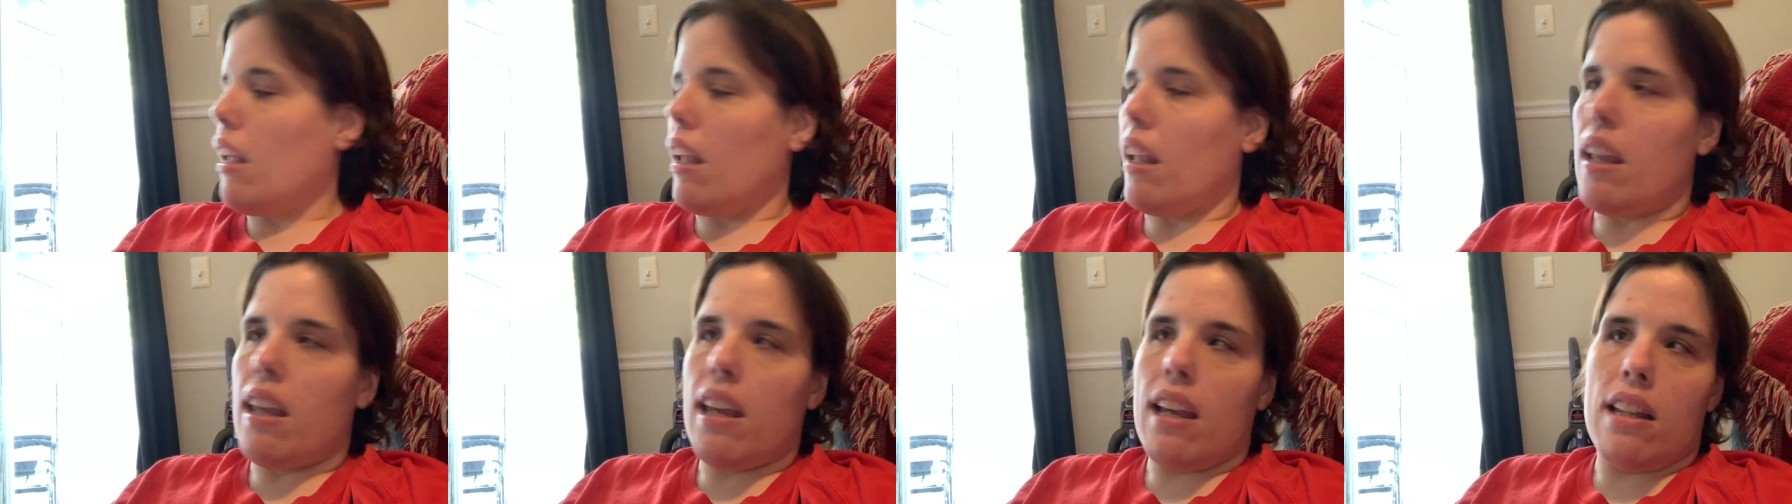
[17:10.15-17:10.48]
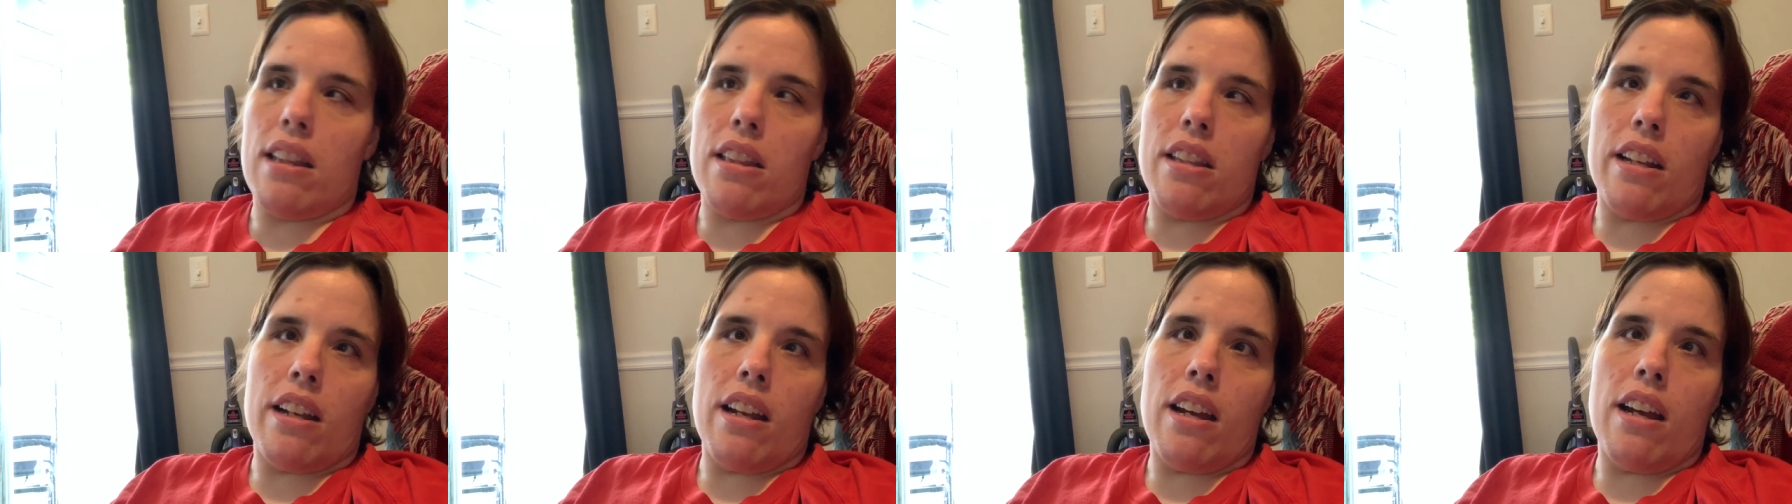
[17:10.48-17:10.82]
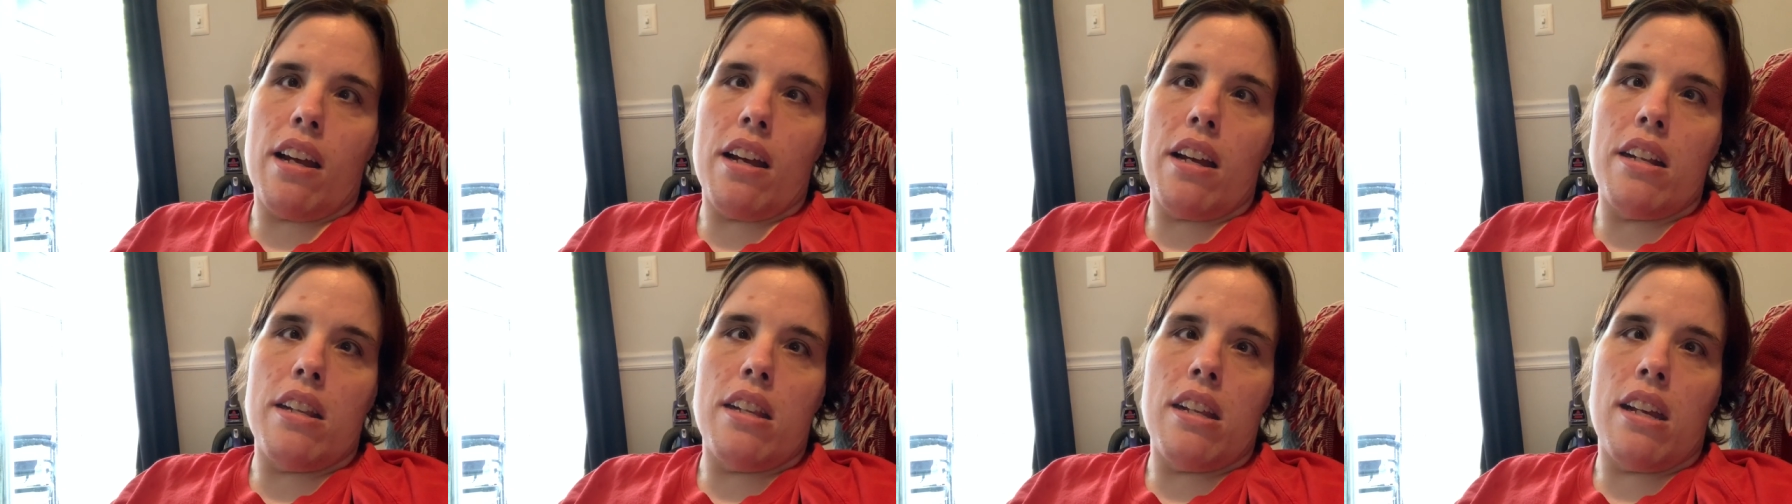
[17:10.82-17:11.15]
get the
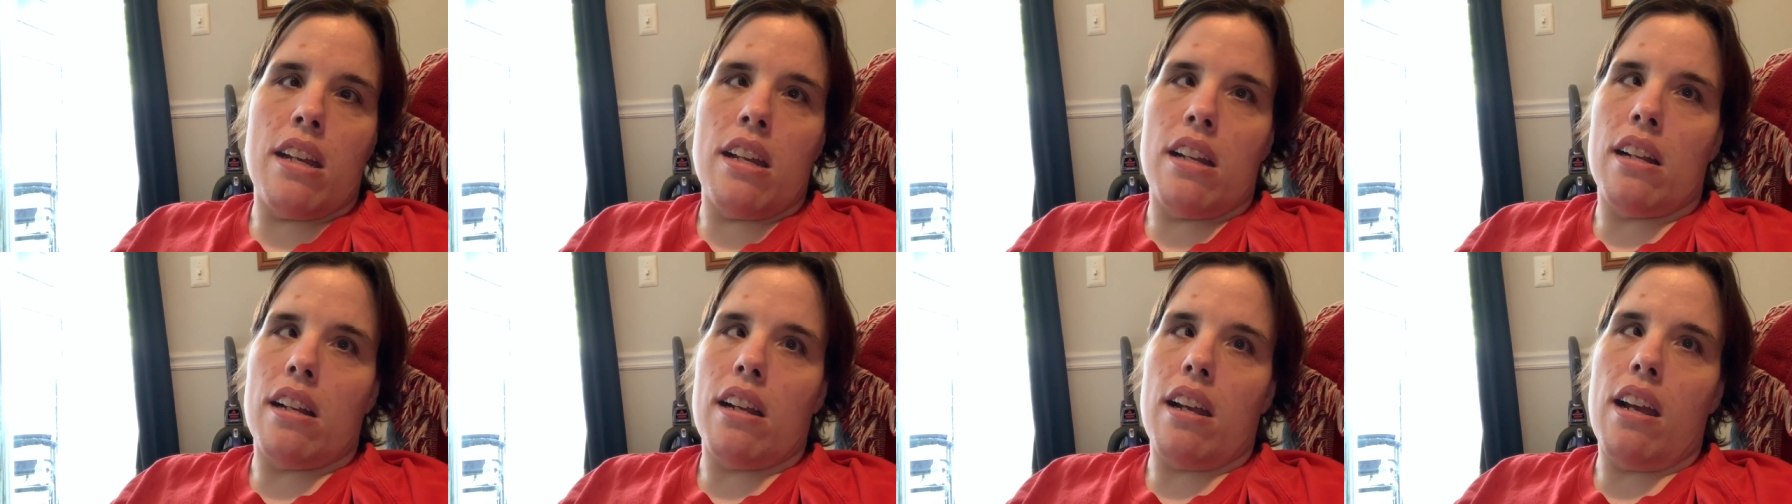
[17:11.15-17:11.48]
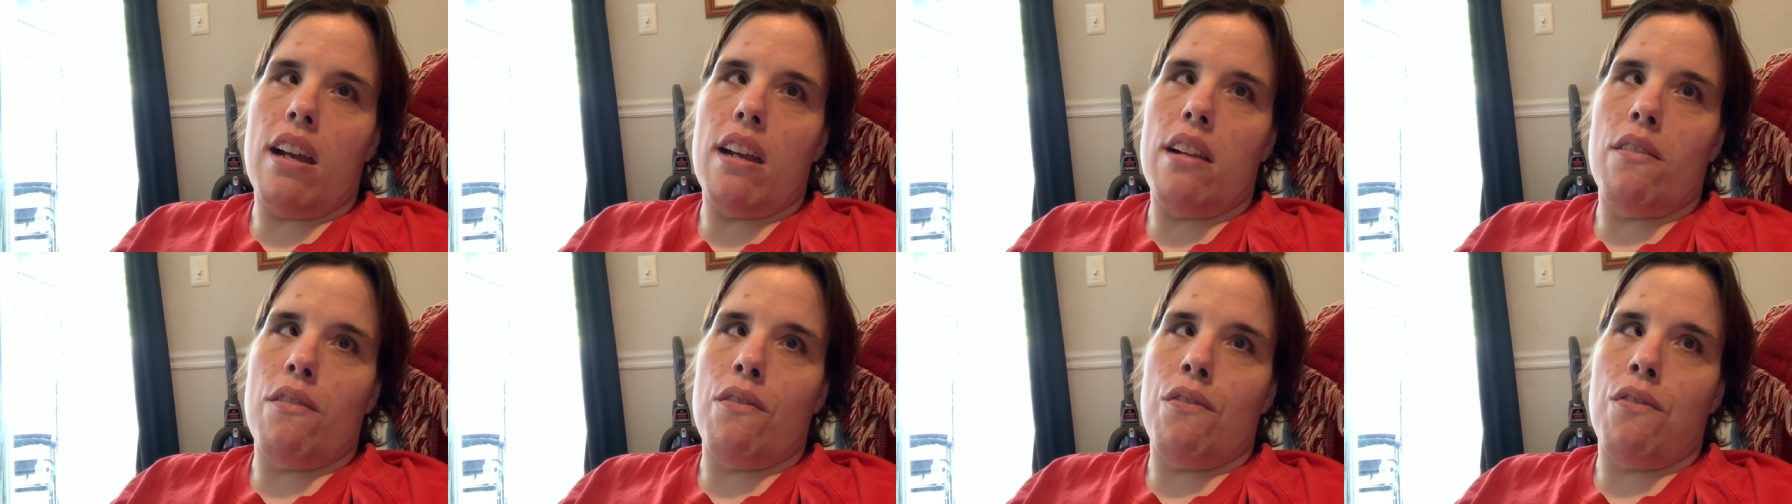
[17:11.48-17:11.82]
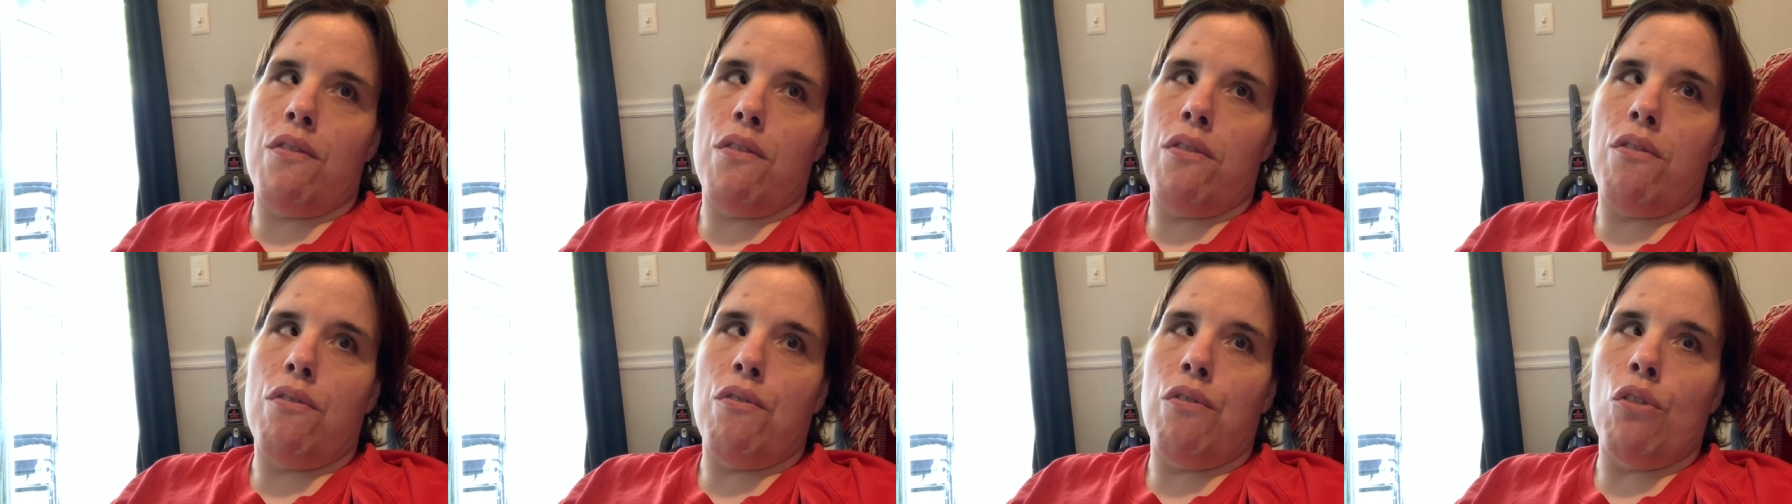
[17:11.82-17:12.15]
kind that kind of
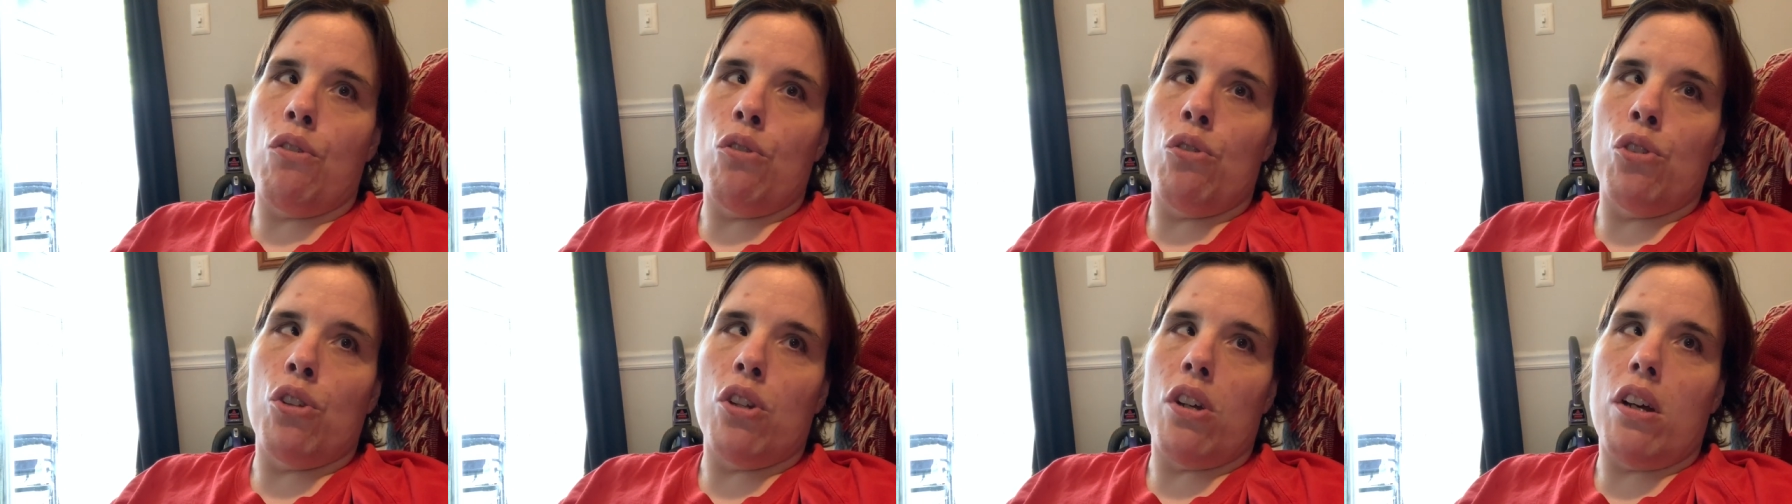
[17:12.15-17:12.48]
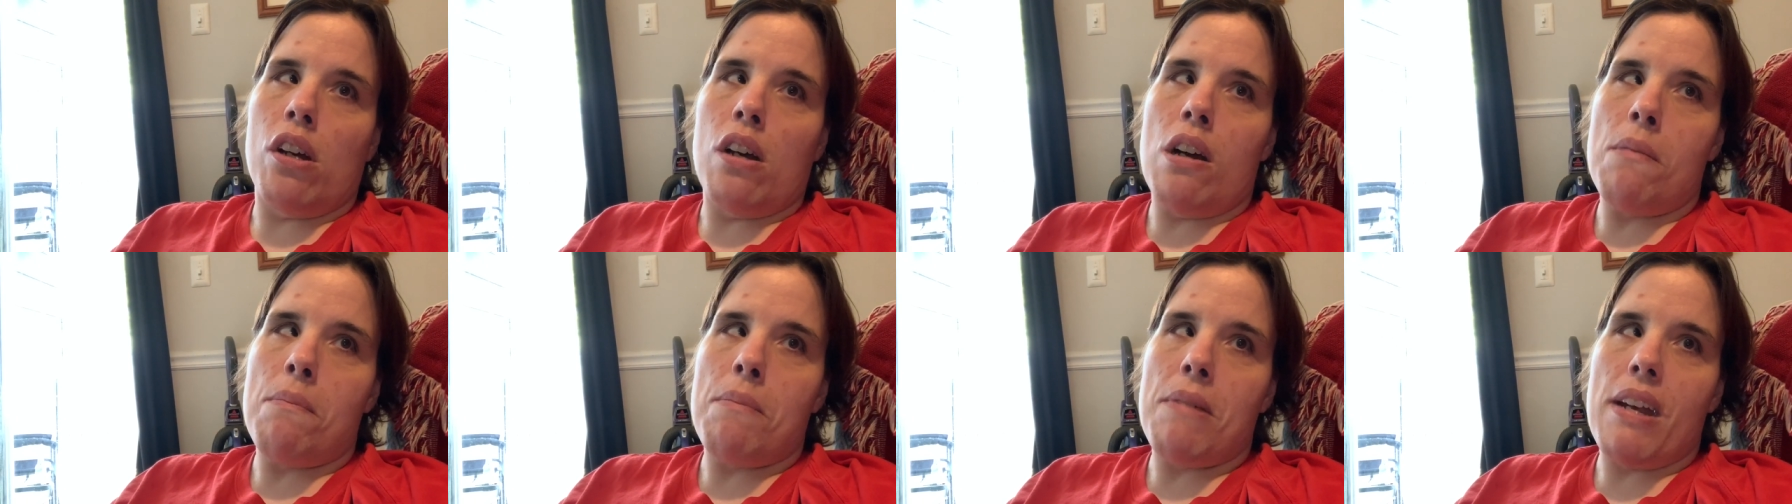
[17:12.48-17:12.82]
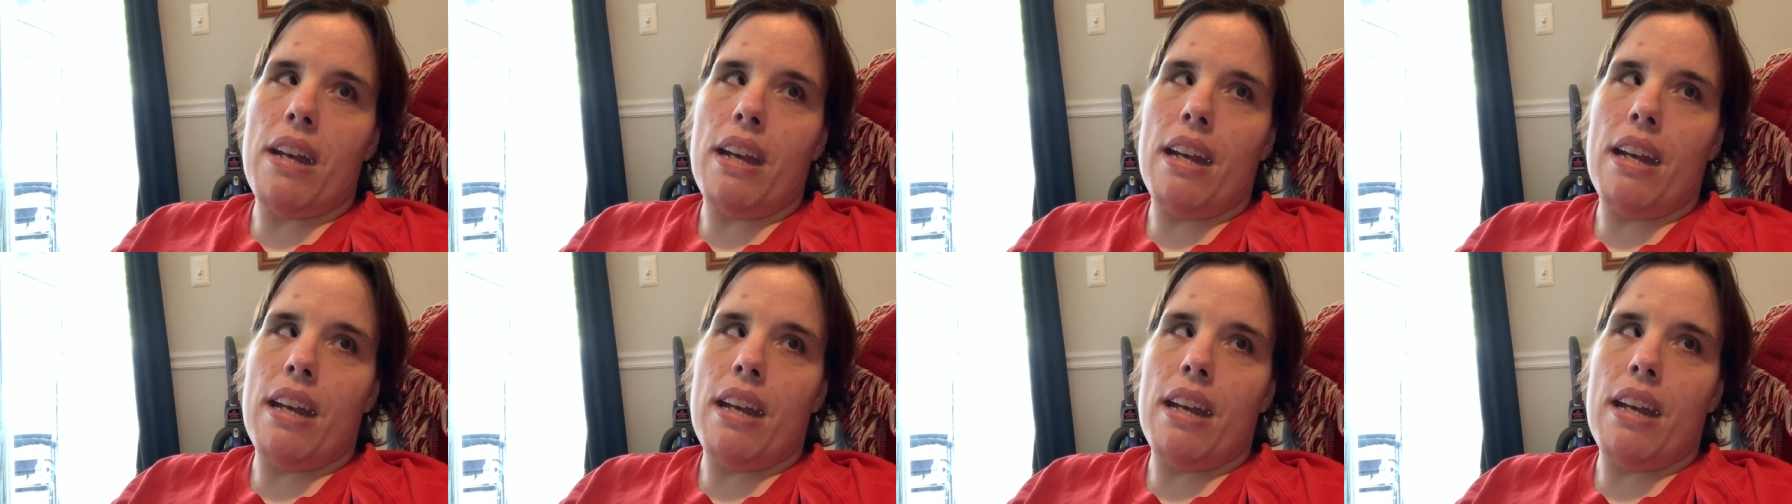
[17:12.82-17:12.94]
fold up